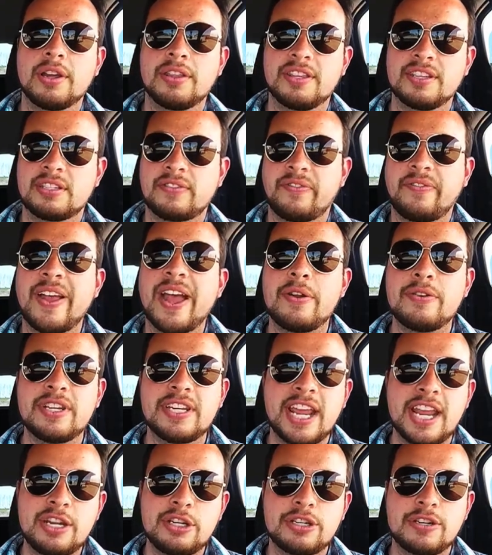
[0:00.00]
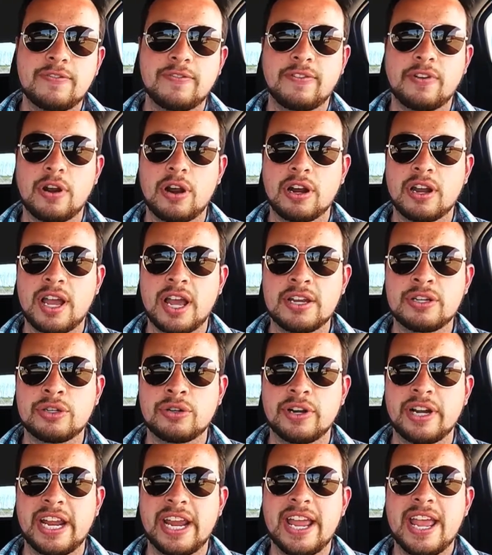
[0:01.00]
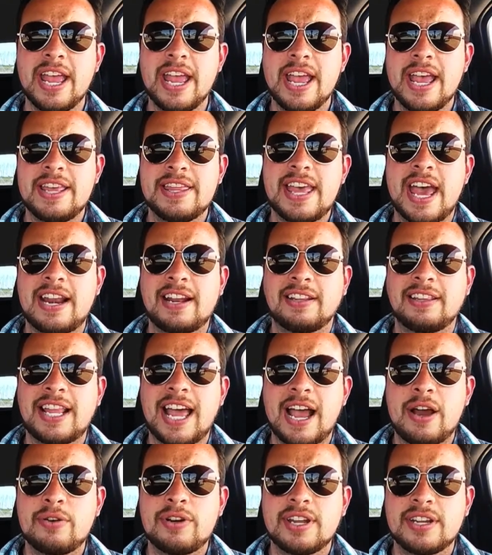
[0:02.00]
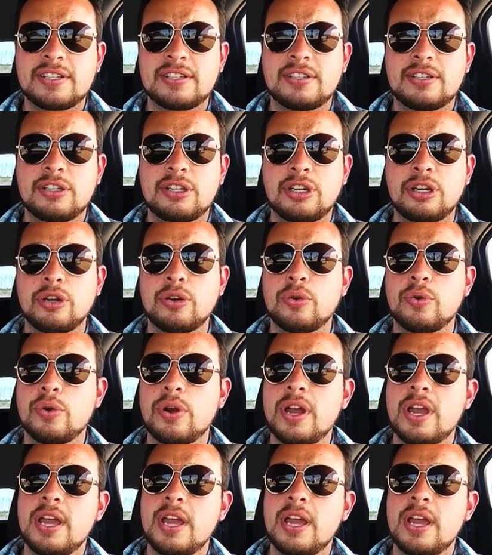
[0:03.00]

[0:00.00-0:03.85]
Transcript: this foundation for our country that allowed us to